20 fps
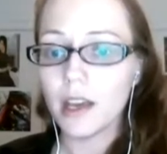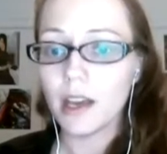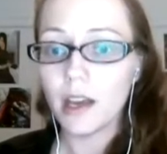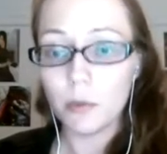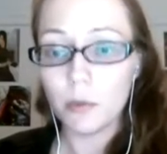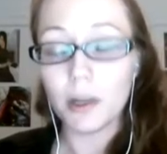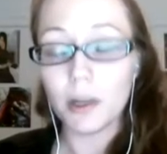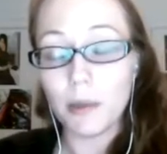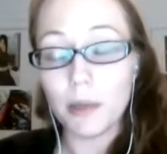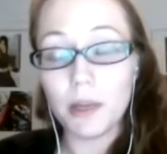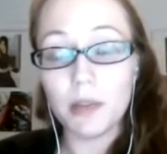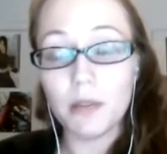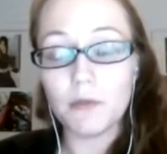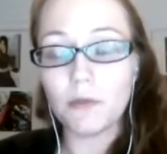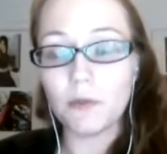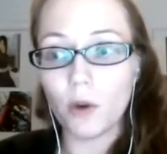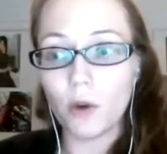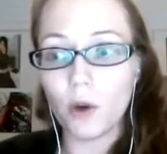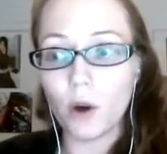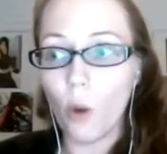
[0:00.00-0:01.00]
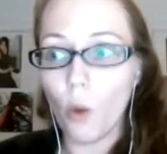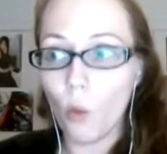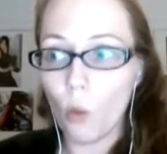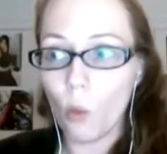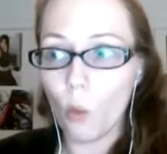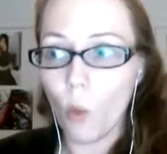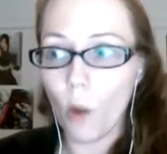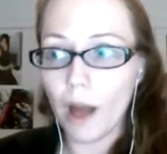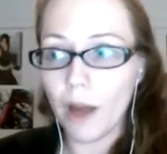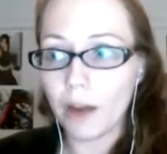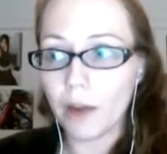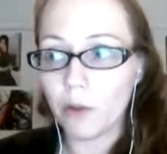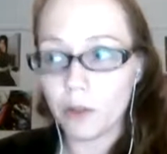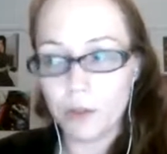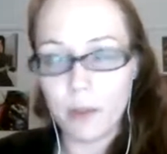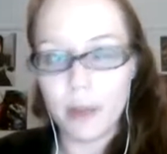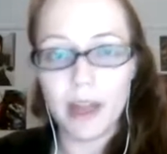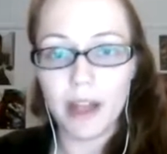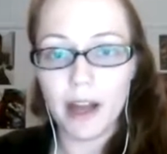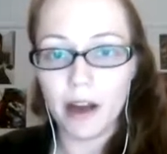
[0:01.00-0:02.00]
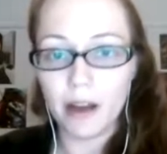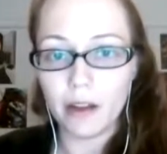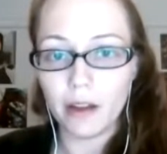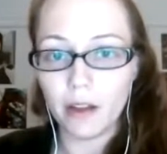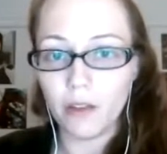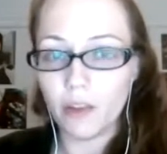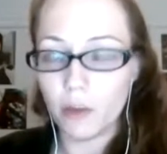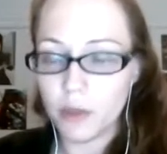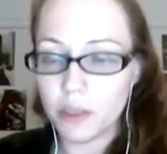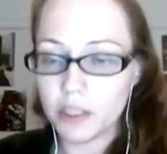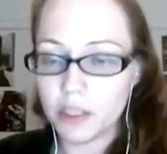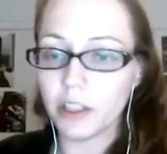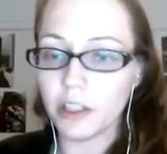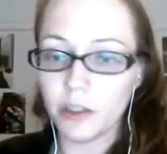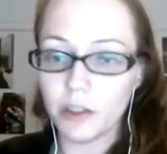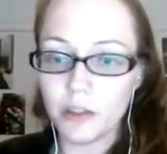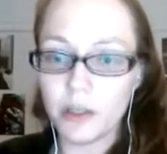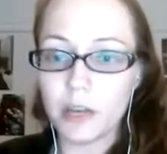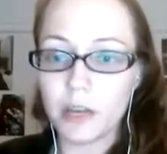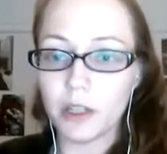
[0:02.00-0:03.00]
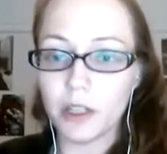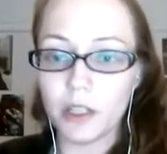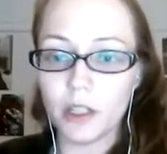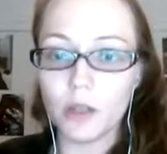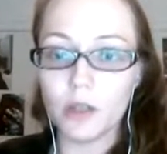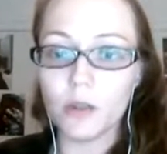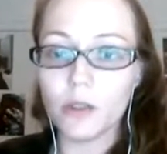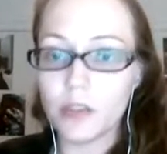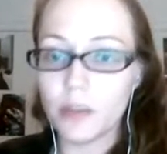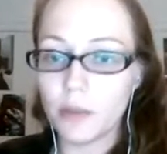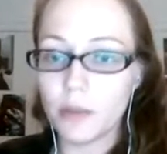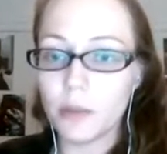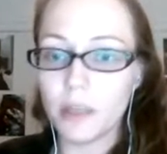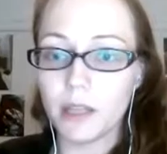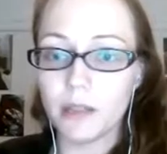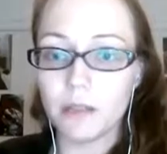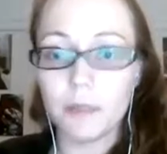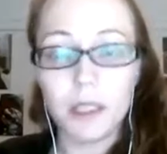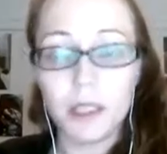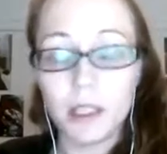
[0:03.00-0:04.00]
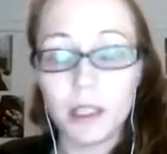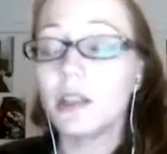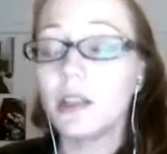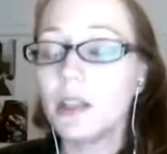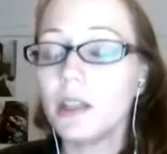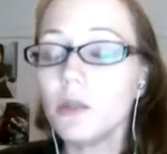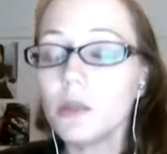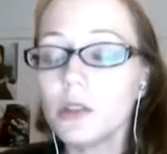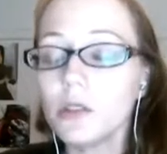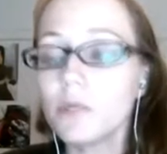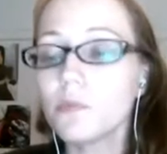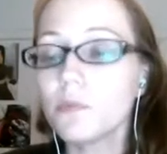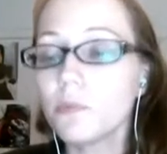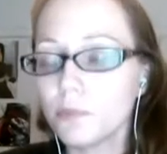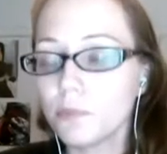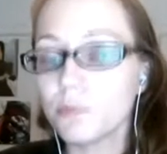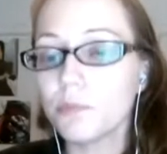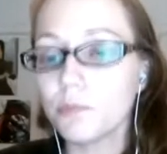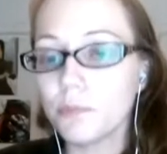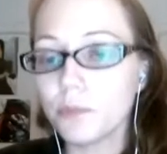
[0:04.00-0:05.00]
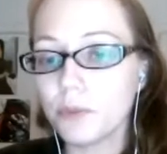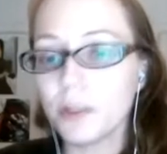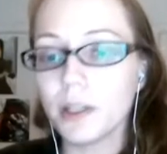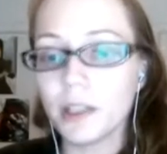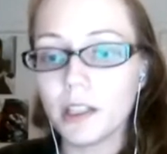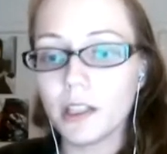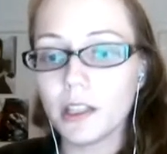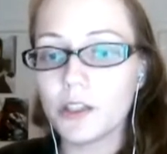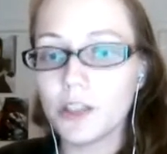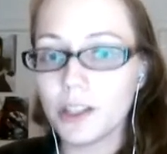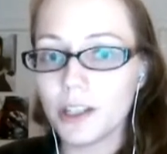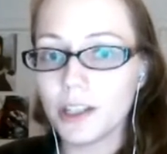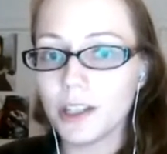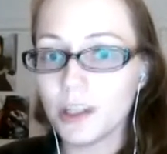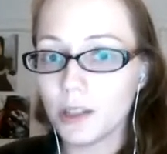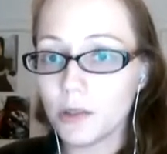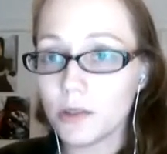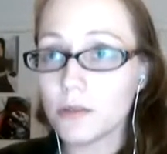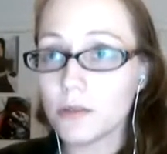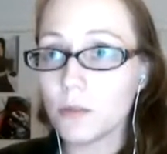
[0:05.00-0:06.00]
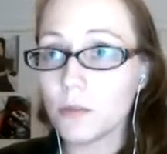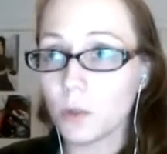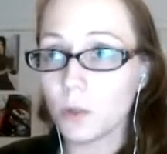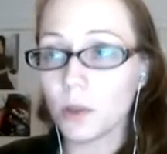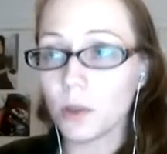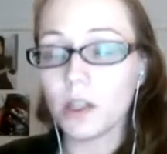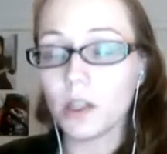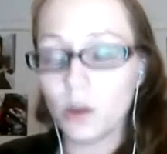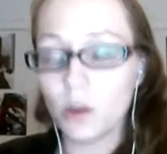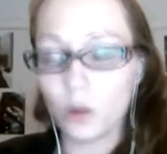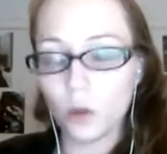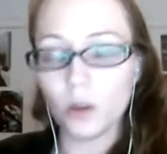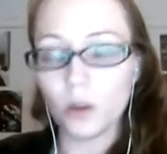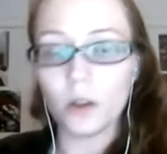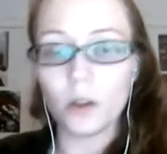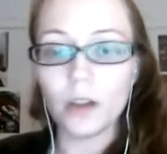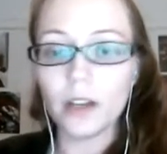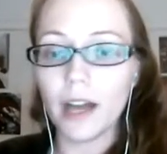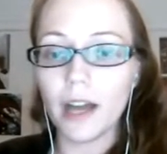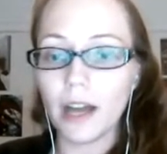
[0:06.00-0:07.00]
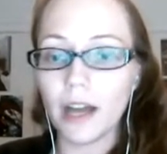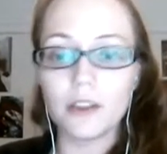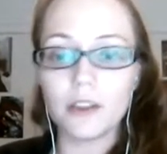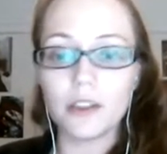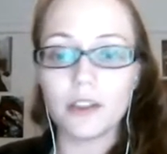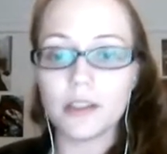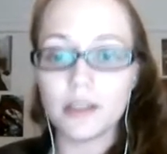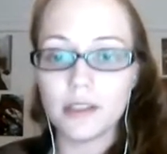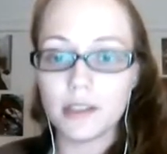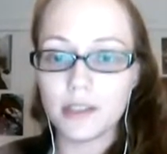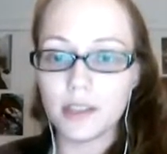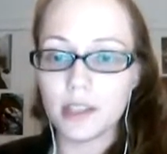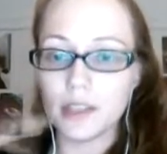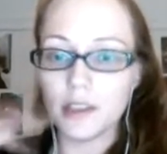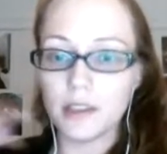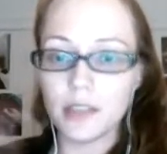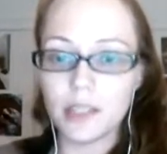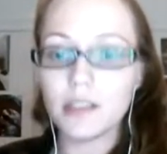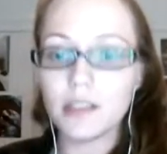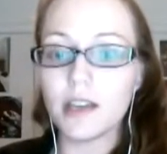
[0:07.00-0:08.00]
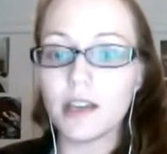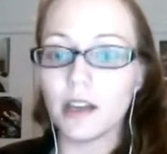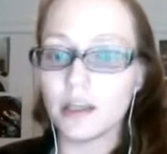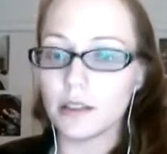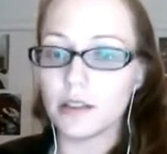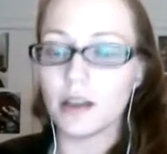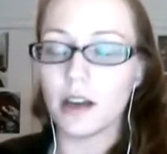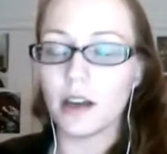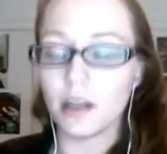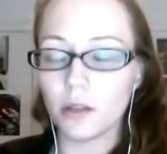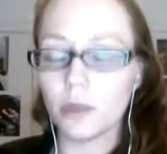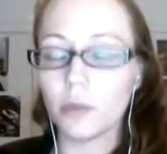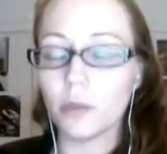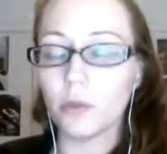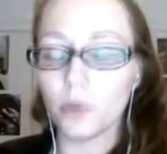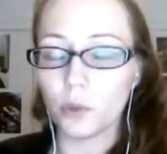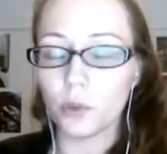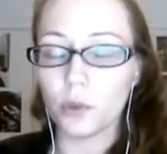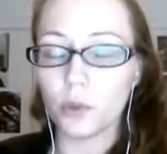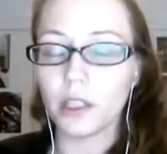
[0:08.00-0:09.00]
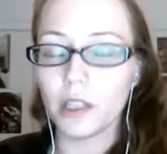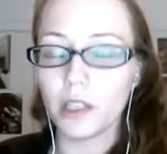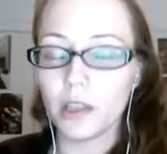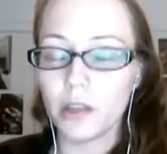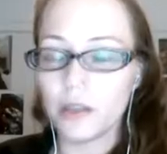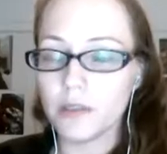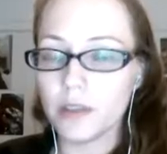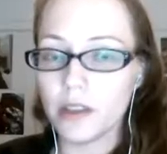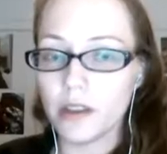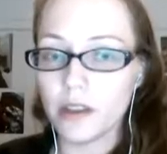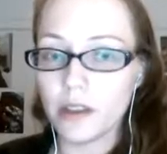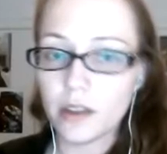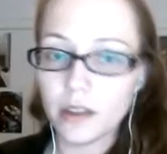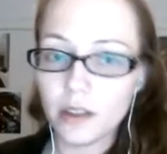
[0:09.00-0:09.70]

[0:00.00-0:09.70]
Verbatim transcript: But, I mean, for what it was made out of and the materials that were used, I mean, it was pretty legit. It was really cool to look at, and just to see the details on it was really nifty.